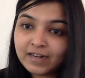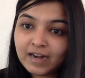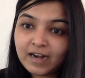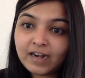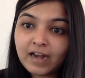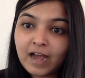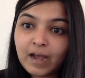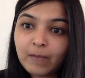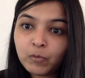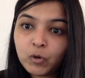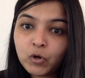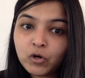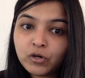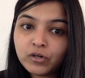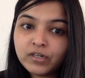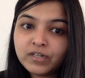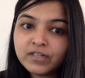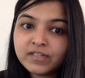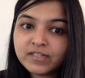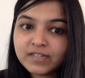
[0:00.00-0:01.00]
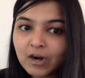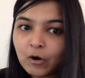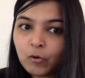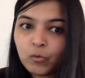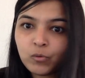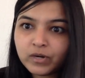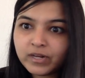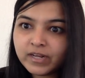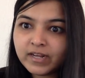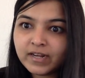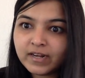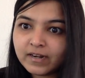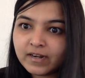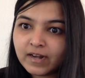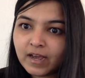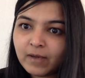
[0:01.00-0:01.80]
And I'm not discounting it,